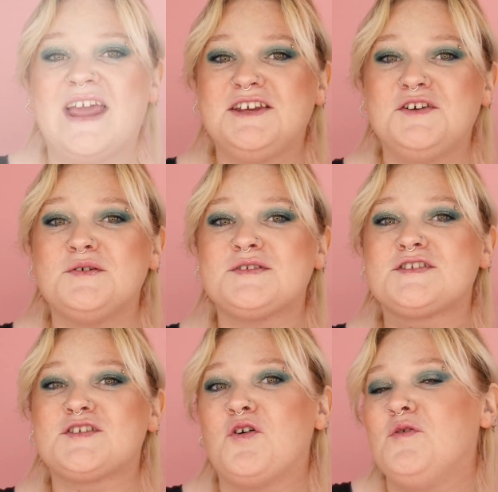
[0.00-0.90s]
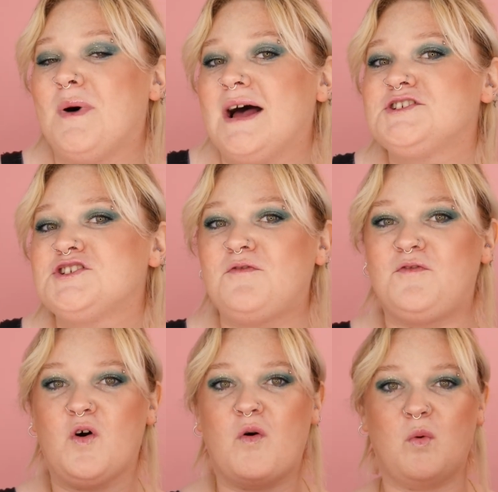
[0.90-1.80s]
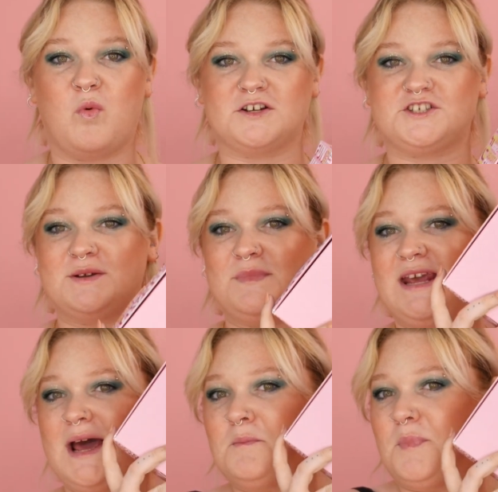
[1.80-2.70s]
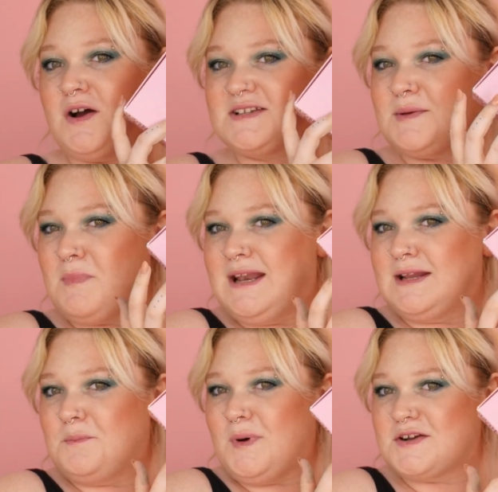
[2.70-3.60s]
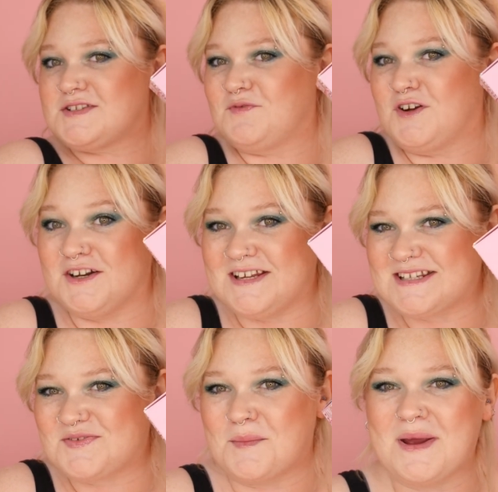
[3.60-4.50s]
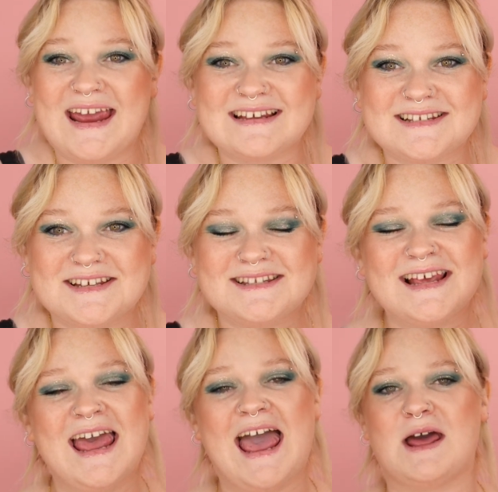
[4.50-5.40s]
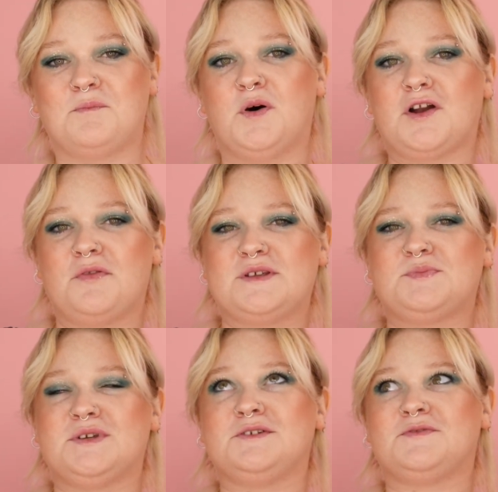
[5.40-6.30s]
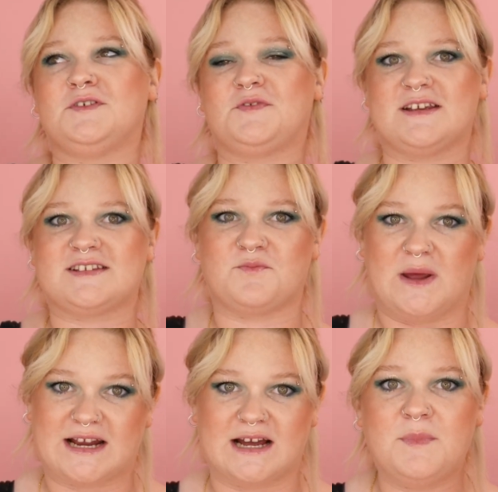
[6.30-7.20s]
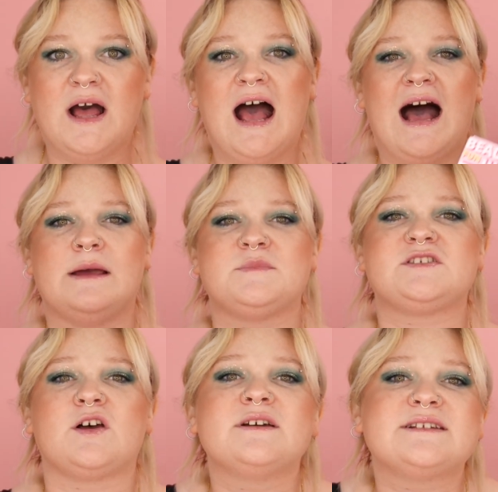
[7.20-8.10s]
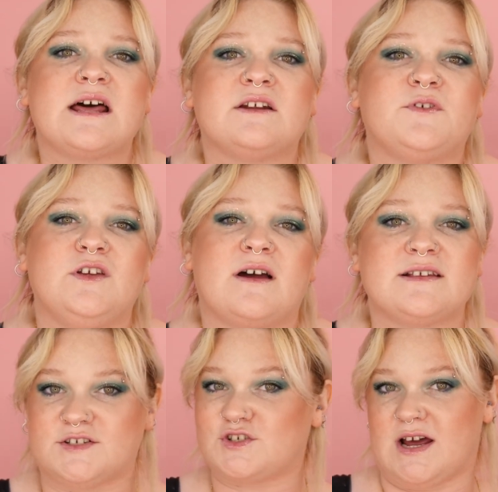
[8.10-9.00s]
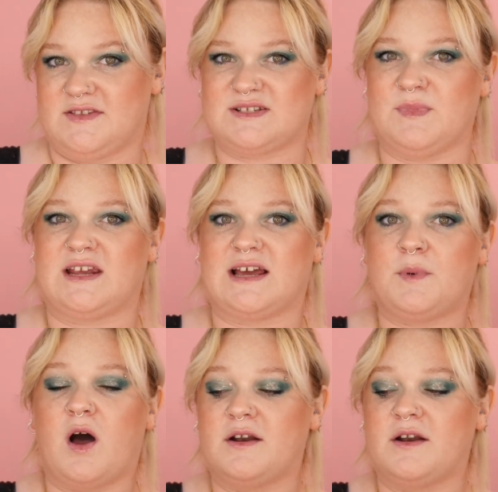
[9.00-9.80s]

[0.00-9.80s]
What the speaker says: Thank you so much for watching me unbox my little box of goodies from Essence and put on this beautiful face of makeup. I am so excited for you guys to try this makeup.